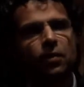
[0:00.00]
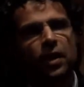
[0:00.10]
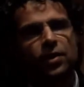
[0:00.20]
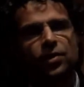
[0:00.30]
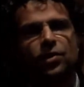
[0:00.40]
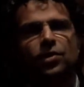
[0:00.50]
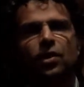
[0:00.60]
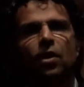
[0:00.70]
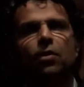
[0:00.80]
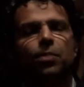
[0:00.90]
and I realize
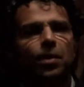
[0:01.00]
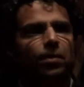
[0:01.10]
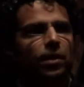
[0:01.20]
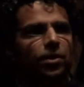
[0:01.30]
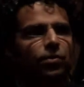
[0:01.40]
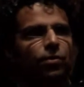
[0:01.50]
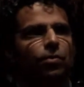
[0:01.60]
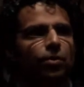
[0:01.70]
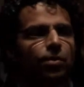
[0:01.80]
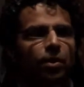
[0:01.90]
there's a lot of people in this
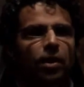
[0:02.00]
room who are